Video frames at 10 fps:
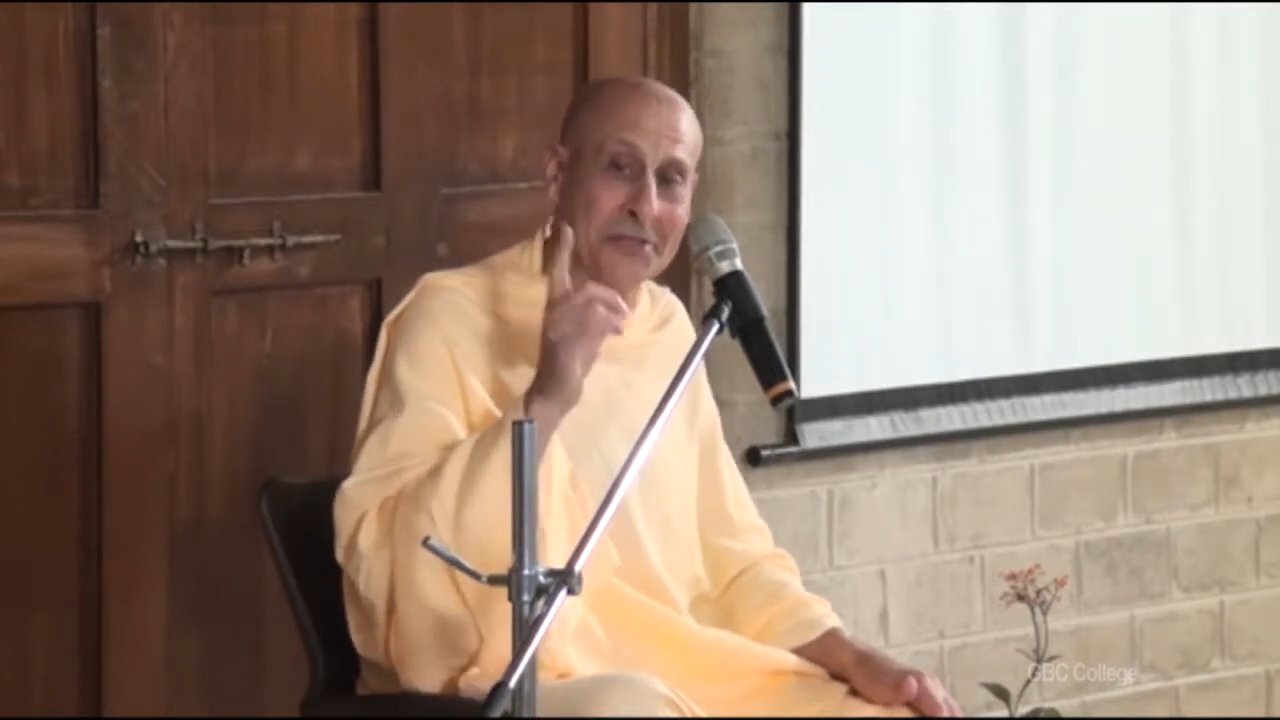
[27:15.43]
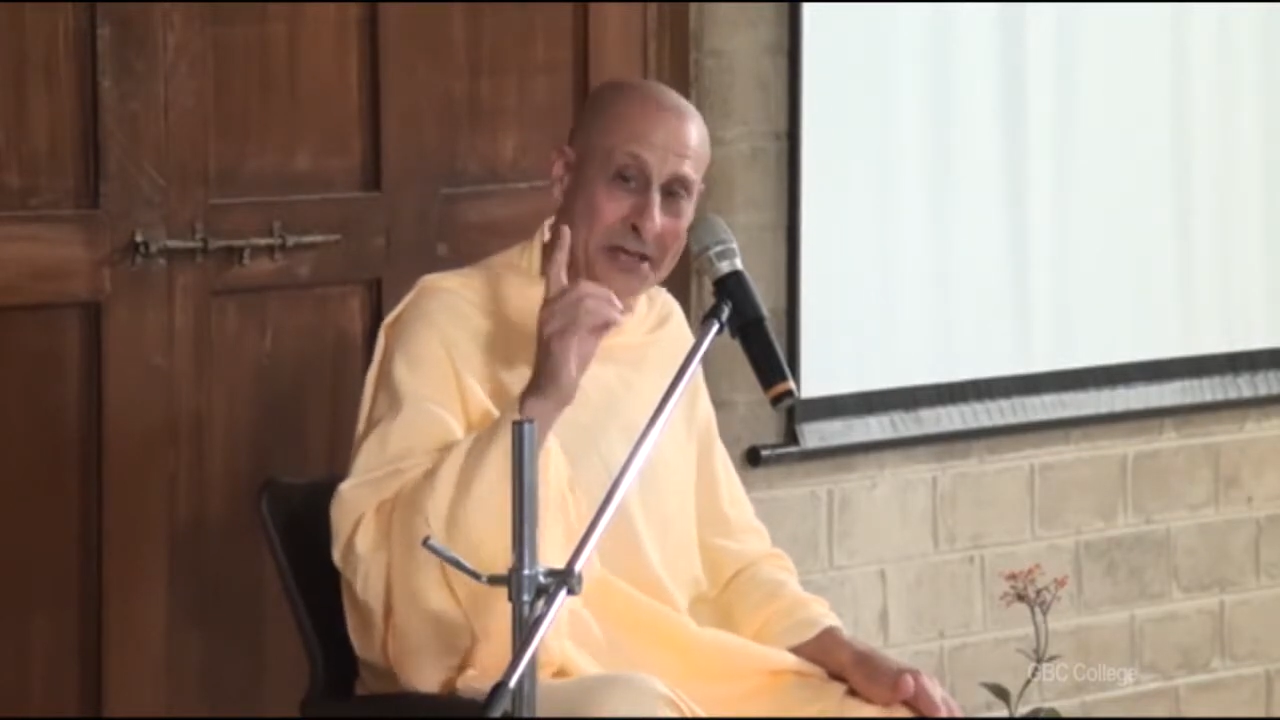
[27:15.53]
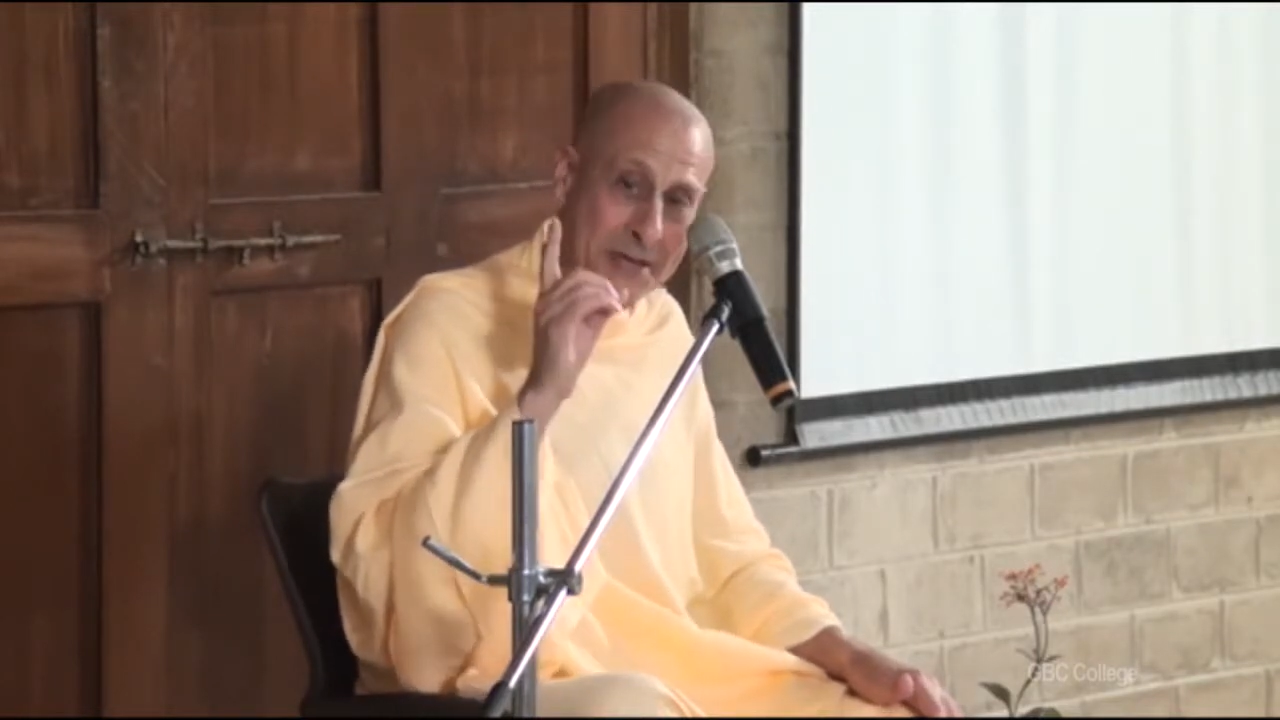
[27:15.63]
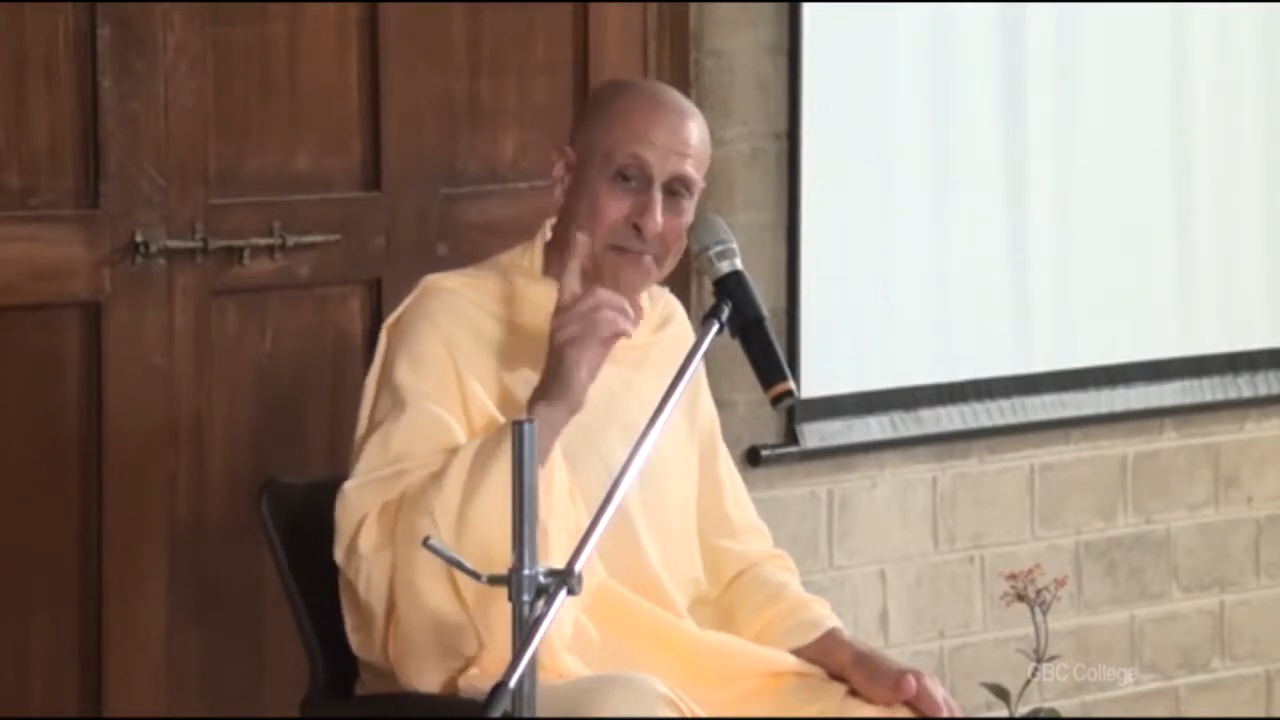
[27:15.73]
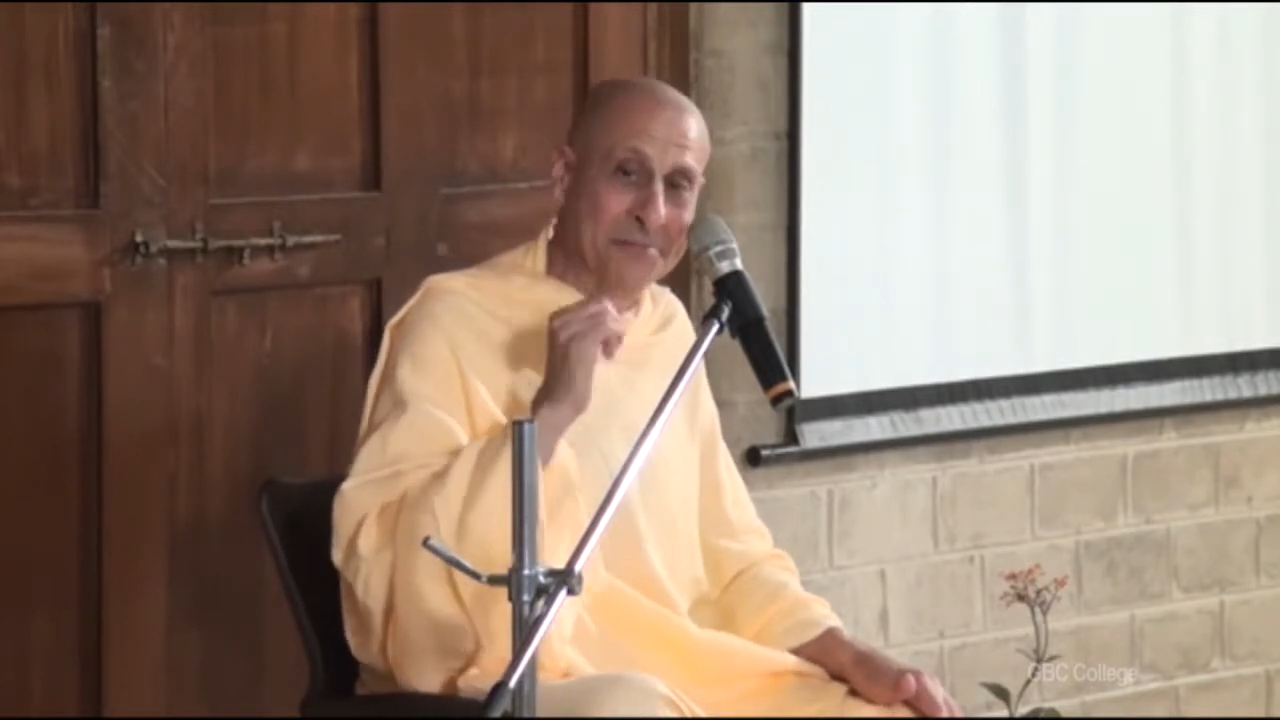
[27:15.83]

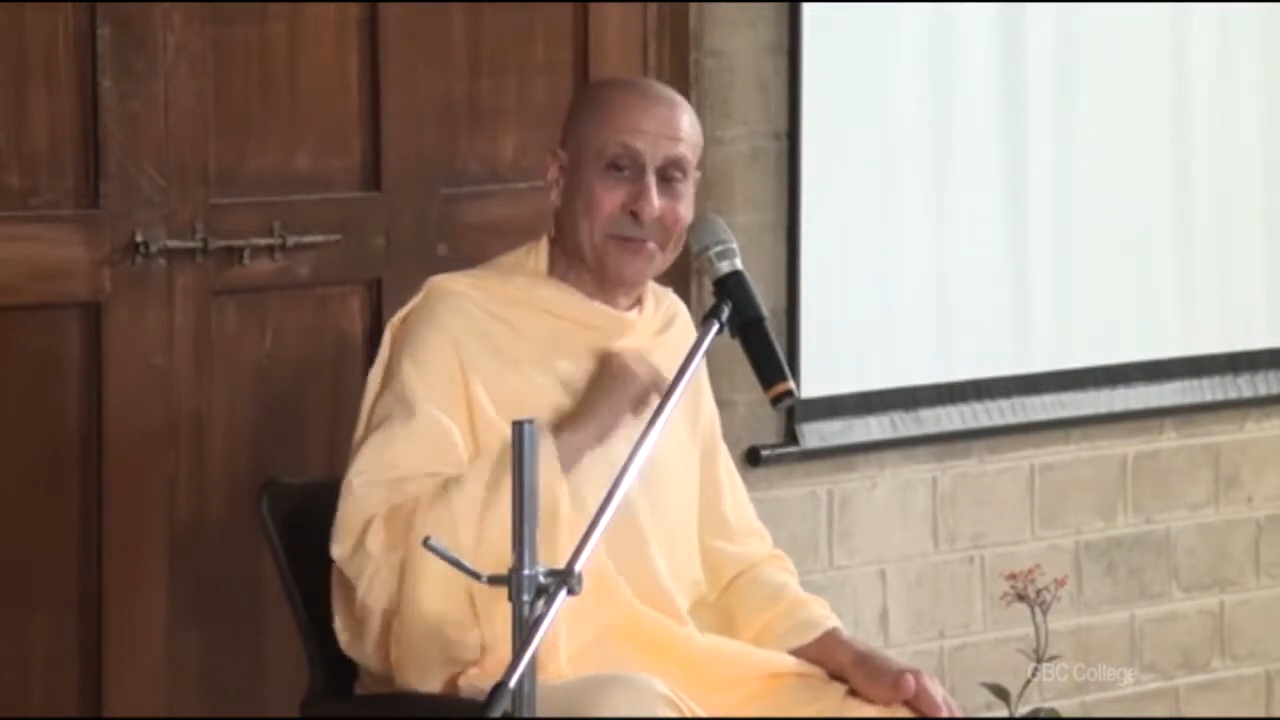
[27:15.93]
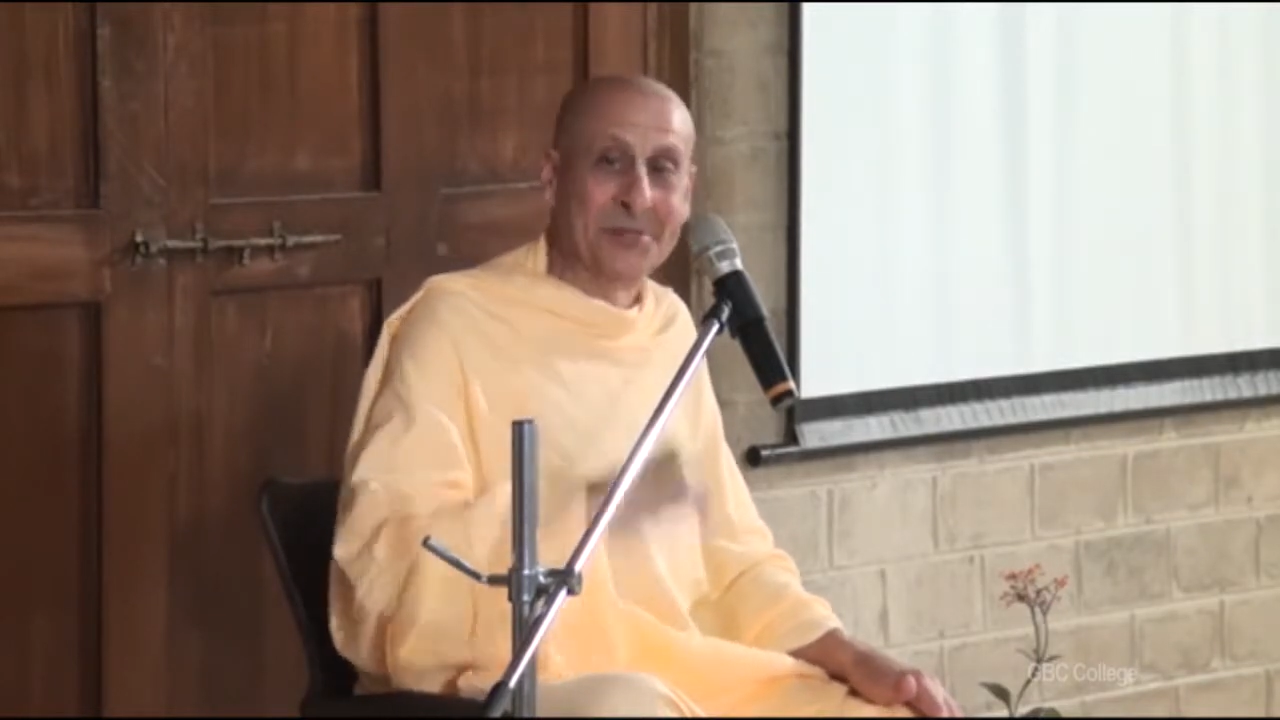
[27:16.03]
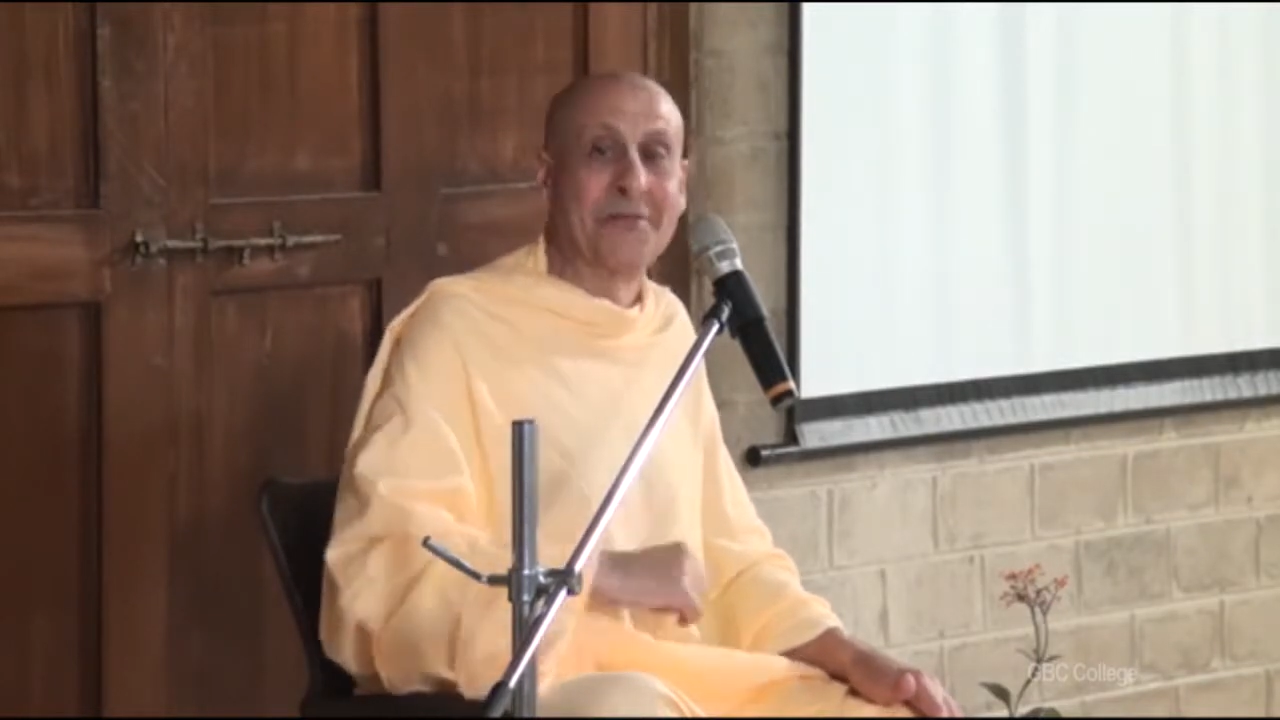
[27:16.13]
names